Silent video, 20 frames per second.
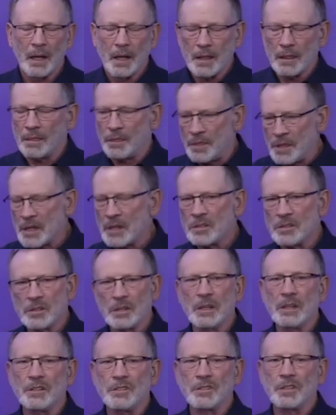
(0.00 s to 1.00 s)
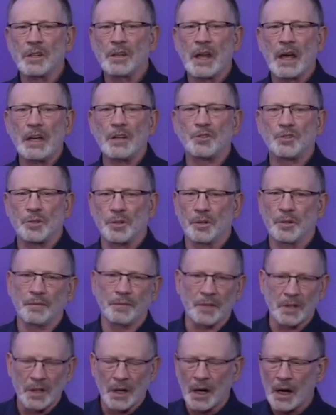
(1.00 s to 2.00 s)
This is the nature
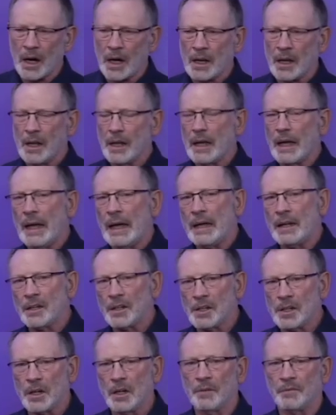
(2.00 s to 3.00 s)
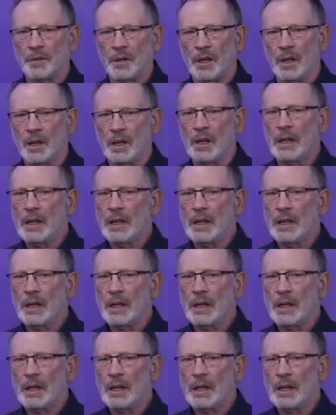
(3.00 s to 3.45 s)
of God and covenant.